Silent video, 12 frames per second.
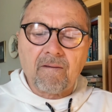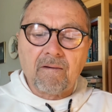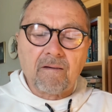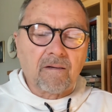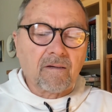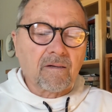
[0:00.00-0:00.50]

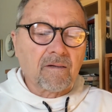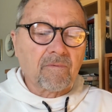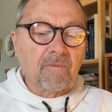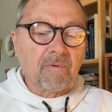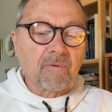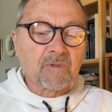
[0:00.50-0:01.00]

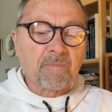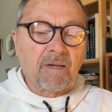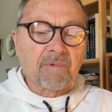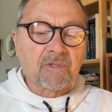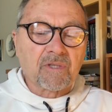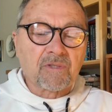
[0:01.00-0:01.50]
was
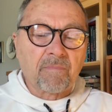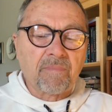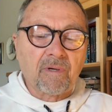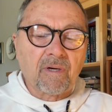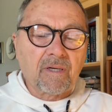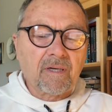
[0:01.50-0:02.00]
published as a
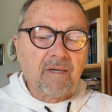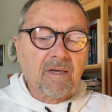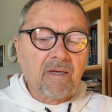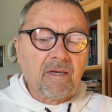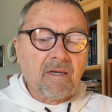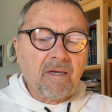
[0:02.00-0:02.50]
book,
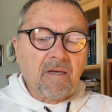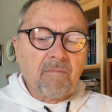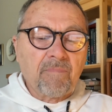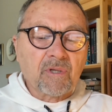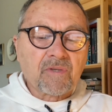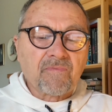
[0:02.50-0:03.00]

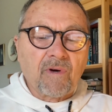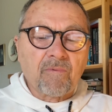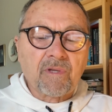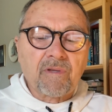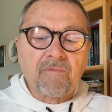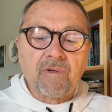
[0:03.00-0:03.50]
puts
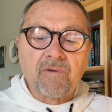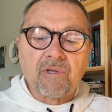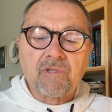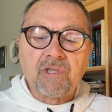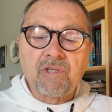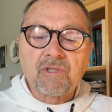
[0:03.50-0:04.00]
forward the view
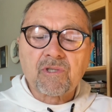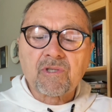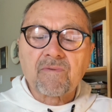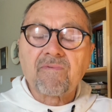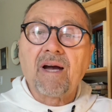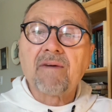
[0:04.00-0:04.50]
that Jesus
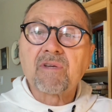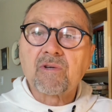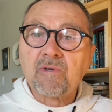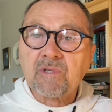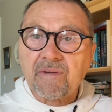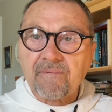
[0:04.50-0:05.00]
survived the
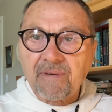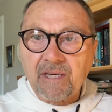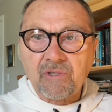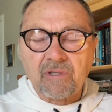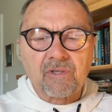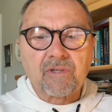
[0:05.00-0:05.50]

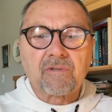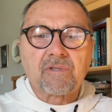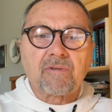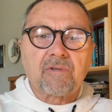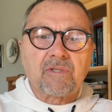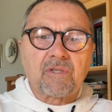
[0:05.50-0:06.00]
crucifixion. So
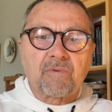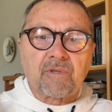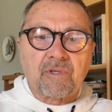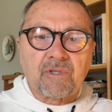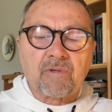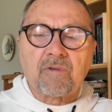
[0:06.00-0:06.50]
this is where
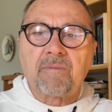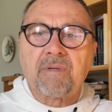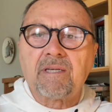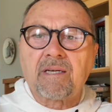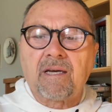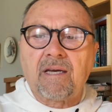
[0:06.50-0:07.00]
the story
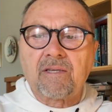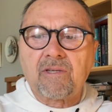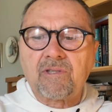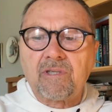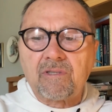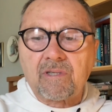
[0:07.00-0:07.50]
began, that
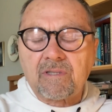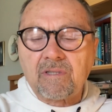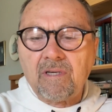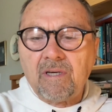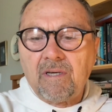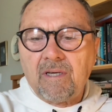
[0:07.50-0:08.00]
Jesus
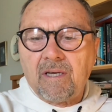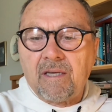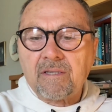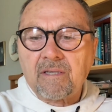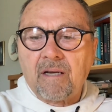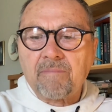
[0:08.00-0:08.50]

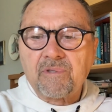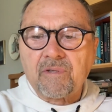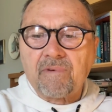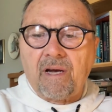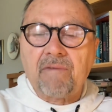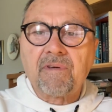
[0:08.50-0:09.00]
ended up
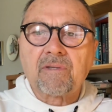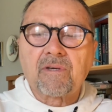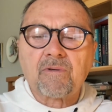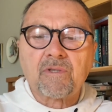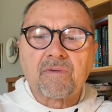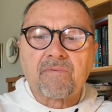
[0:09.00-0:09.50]
surviving the
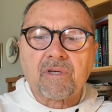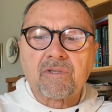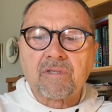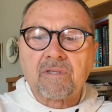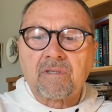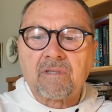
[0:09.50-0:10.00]

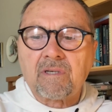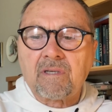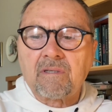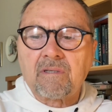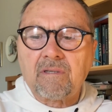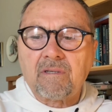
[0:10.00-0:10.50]

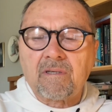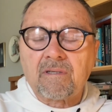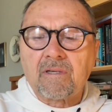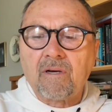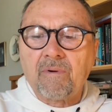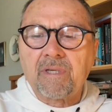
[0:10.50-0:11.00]
crucifixion
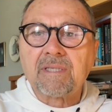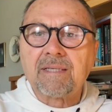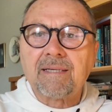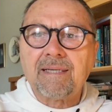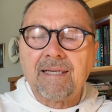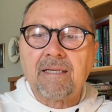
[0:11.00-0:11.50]
and going
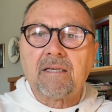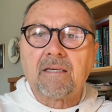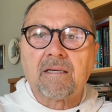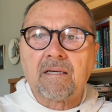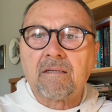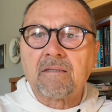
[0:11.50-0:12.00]
to India
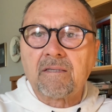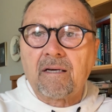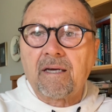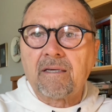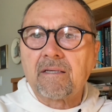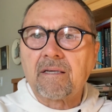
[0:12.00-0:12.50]
and
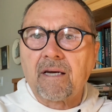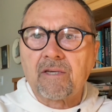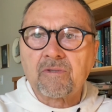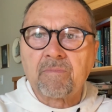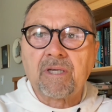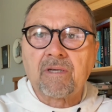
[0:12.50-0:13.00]
dying in
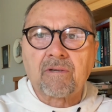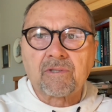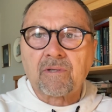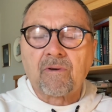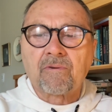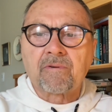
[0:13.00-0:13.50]
Kashmir as
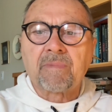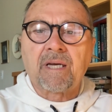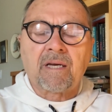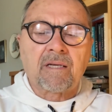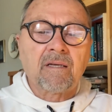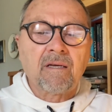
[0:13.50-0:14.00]
an older
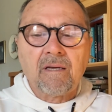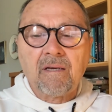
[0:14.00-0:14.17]
man,